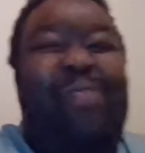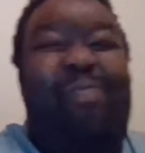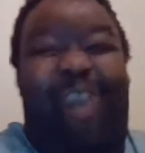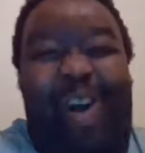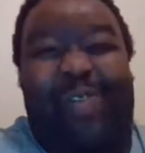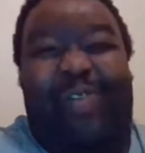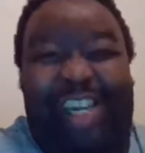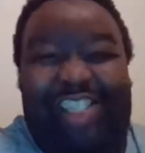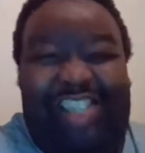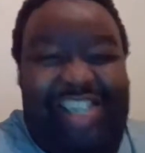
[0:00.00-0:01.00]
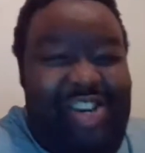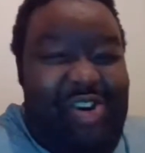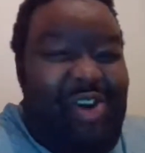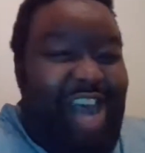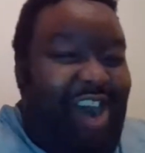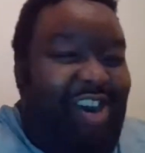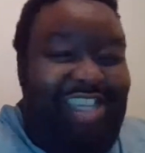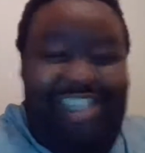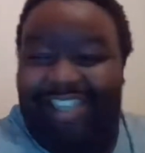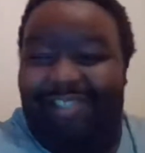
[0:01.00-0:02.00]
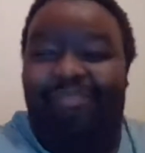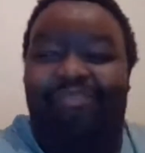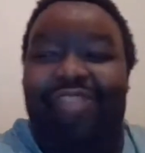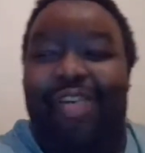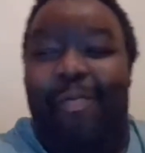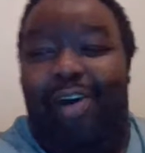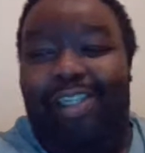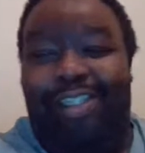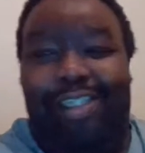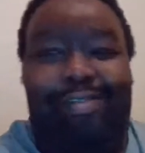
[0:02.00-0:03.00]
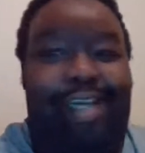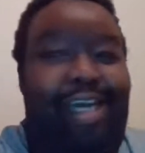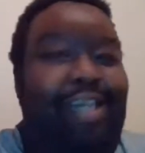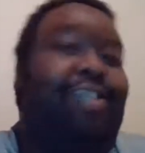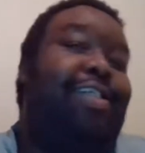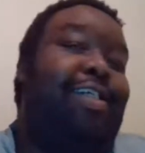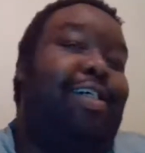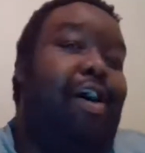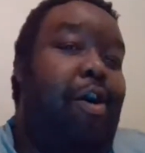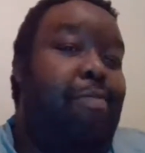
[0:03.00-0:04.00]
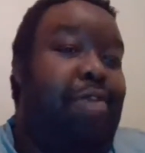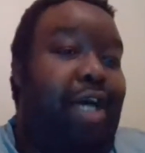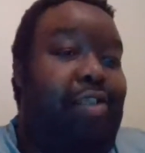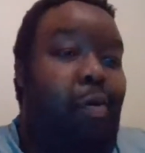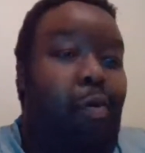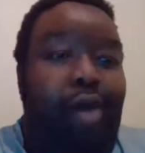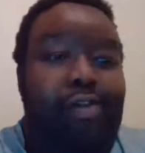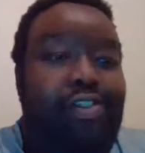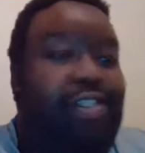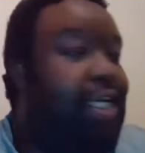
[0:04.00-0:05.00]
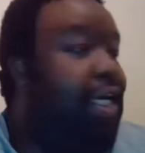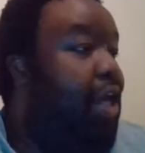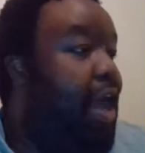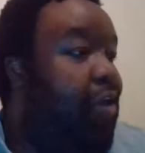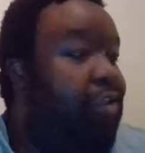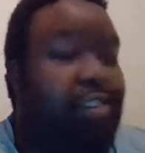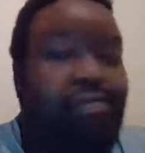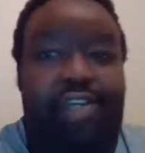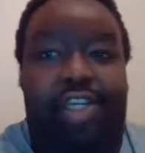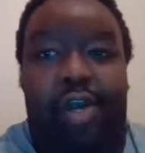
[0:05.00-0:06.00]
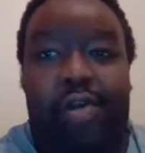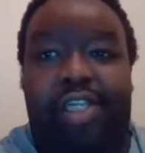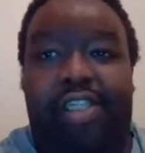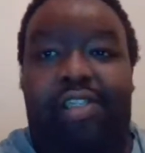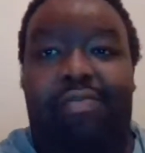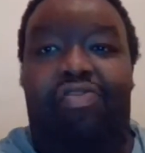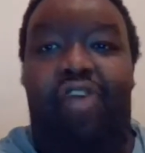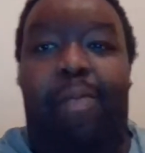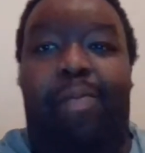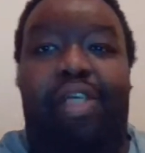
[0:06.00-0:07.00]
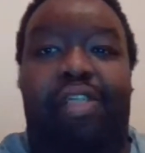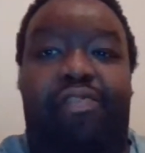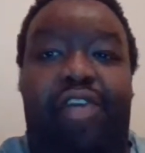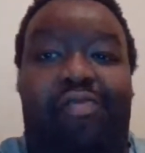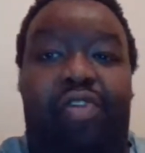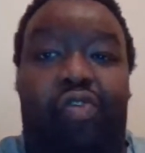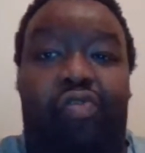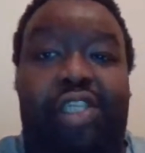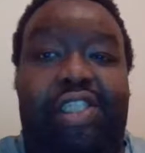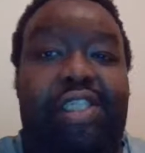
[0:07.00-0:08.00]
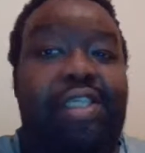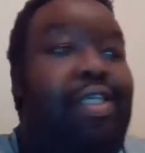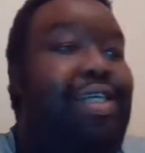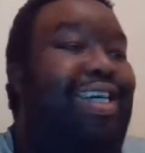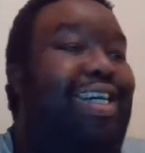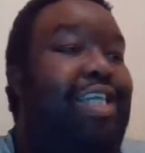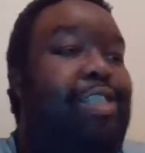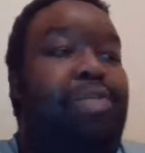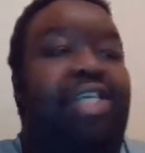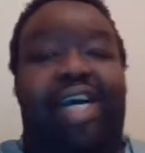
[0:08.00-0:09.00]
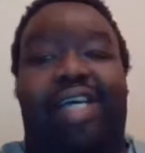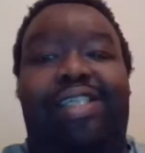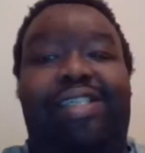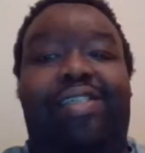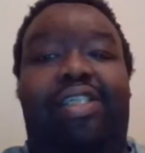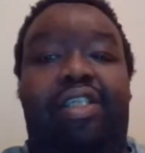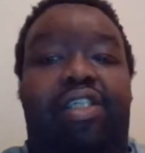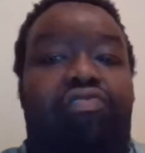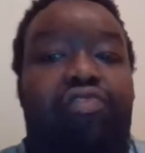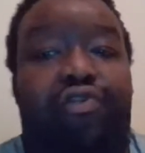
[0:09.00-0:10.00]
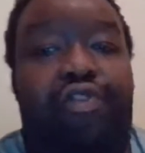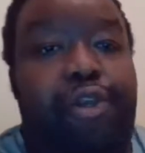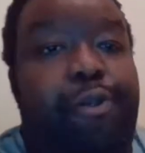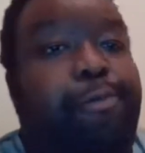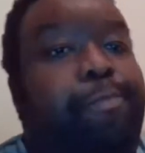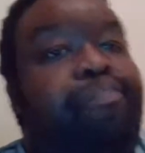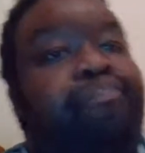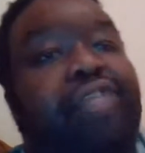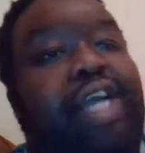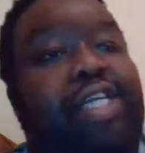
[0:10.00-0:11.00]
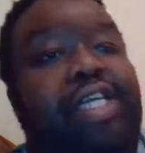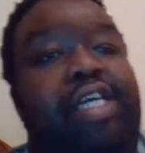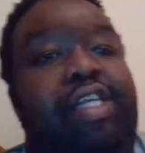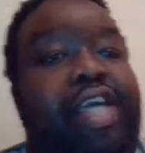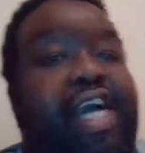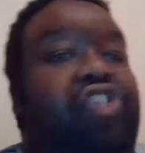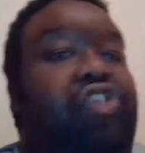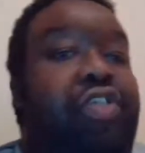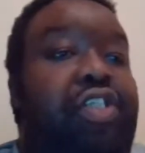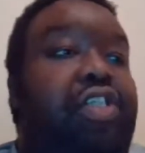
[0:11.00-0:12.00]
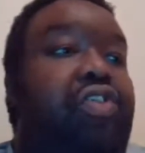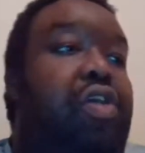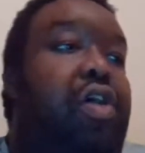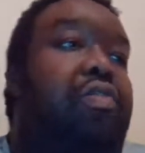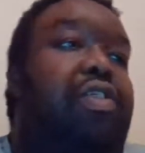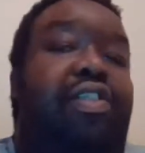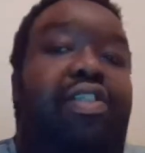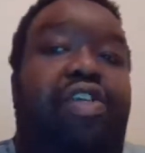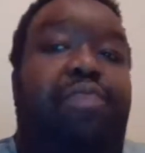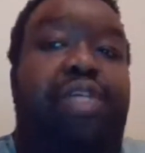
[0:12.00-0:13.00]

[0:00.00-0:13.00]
Professional out here. Apologies for that. I hope you guys are well. Do stick a like on this video. Hit the subscribe button if you haven't already. As we get into this review, in case you didn't know, this is going to